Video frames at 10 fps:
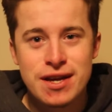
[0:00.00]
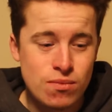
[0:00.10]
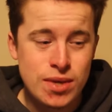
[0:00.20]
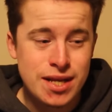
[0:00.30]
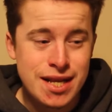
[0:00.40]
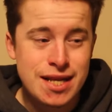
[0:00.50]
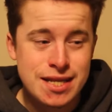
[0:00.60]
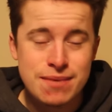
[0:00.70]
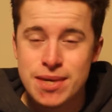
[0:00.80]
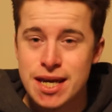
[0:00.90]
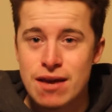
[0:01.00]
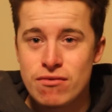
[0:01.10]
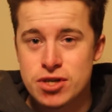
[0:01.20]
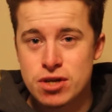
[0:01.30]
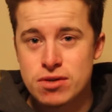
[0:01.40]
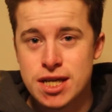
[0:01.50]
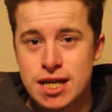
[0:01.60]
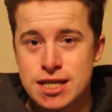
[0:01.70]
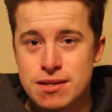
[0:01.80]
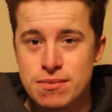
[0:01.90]
We need to be getting results
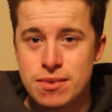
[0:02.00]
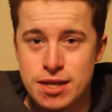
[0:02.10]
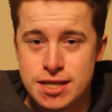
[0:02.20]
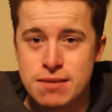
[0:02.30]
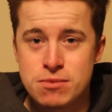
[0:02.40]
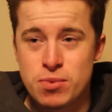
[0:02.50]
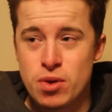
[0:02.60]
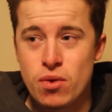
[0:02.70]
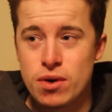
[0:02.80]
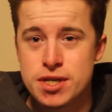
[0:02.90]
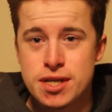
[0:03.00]
against the teams below us,